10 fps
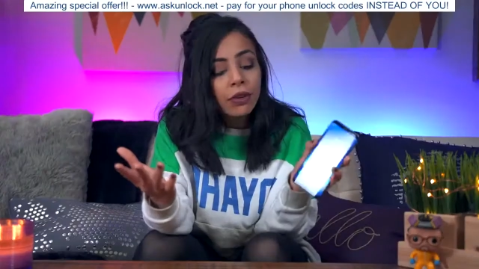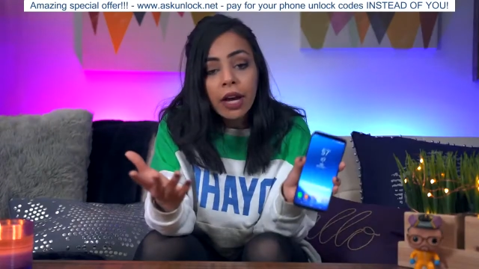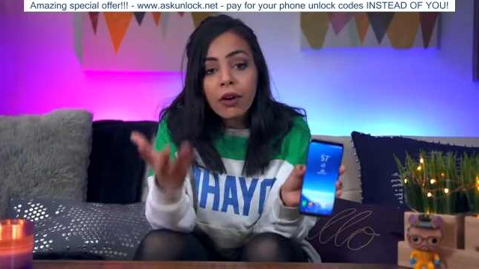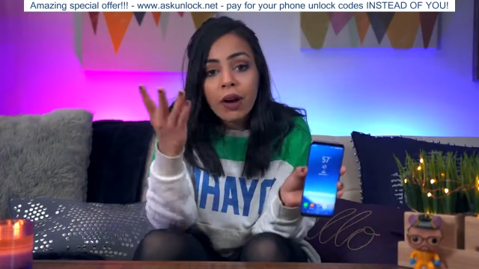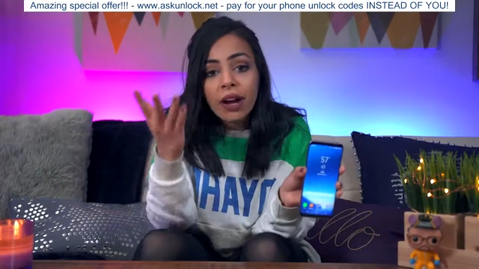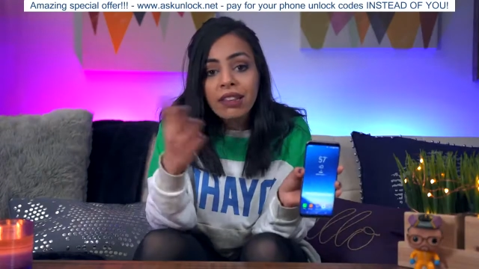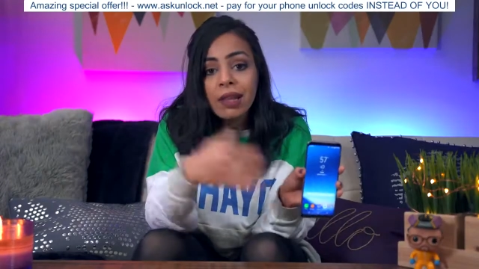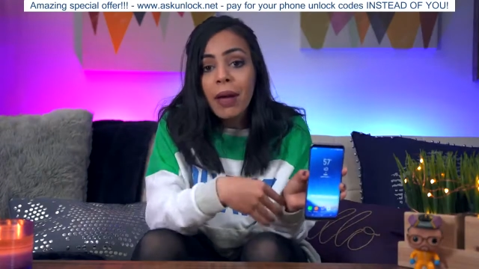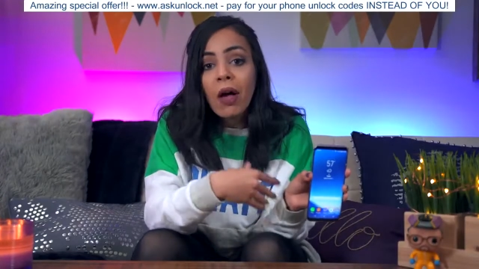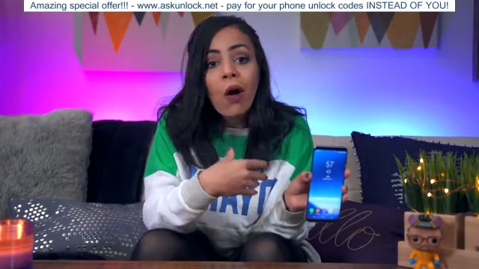if you're not crazy
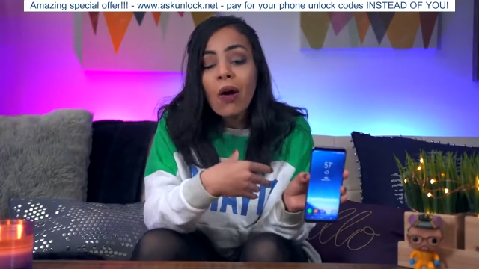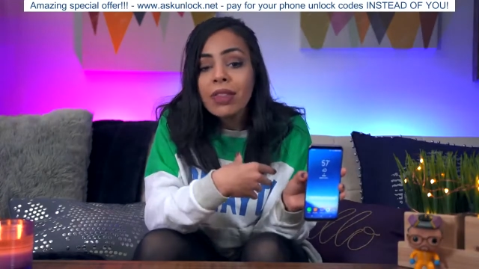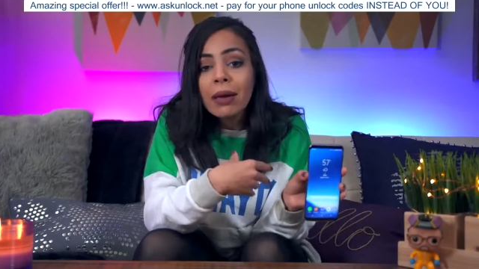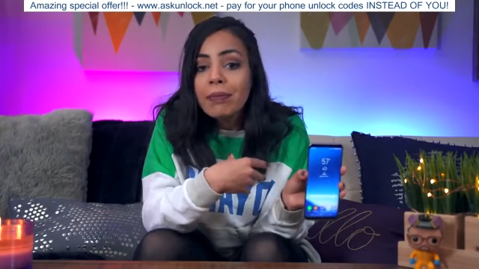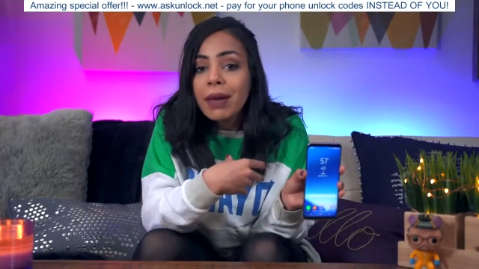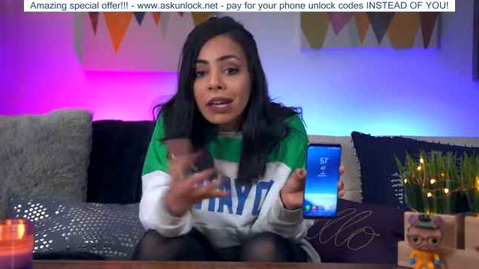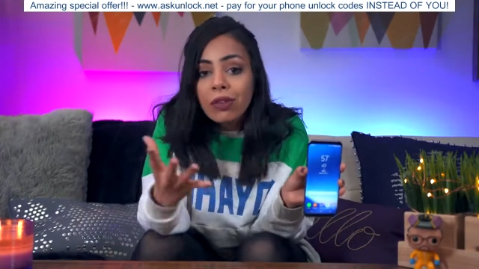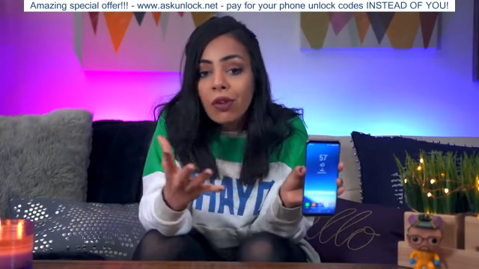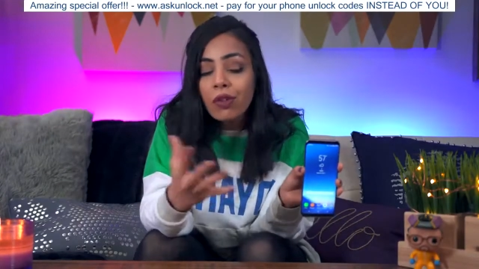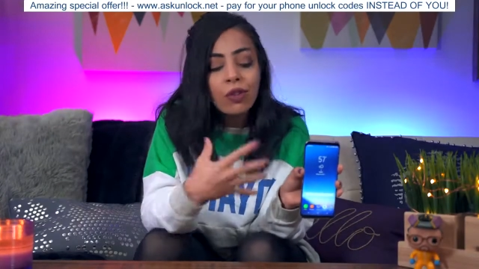about all them
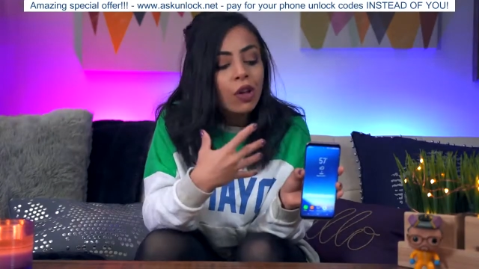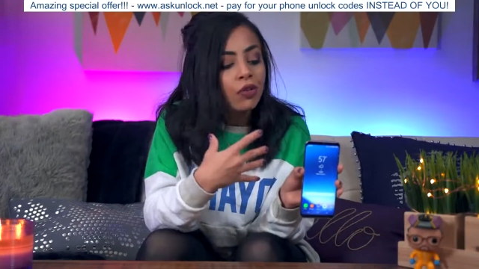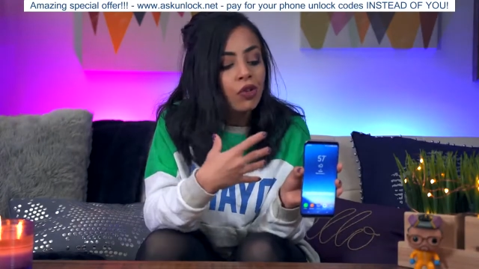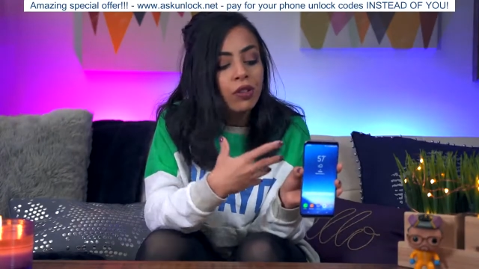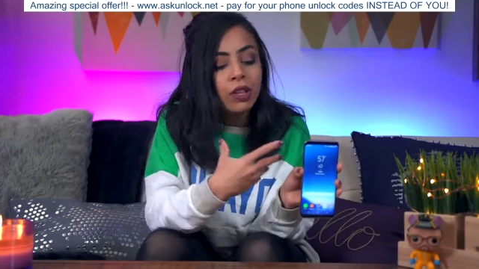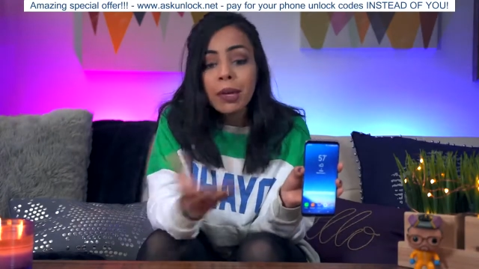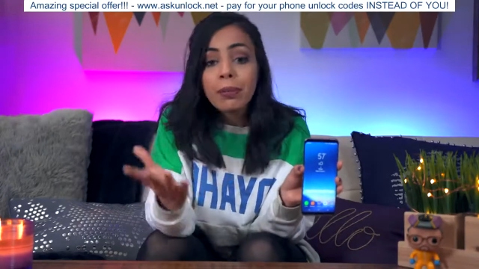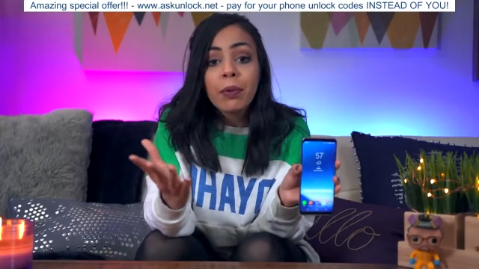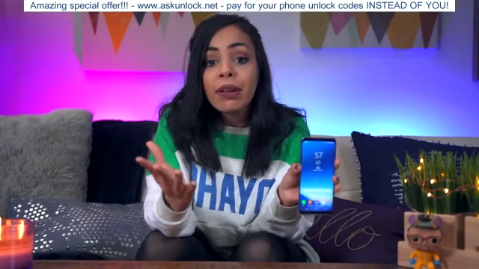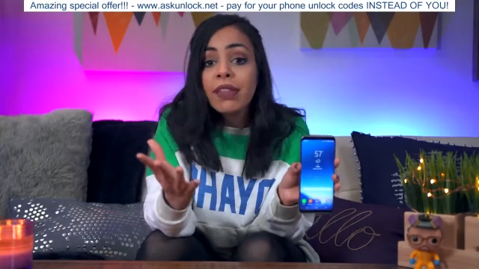pixels, just keep
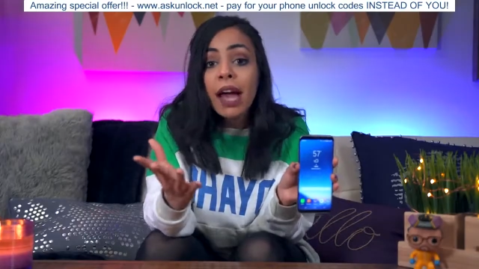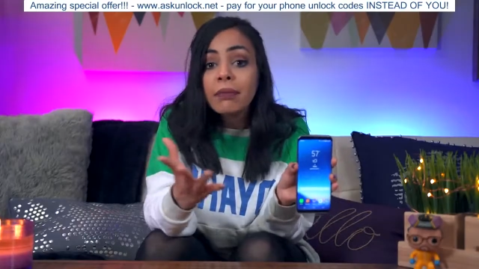it where it's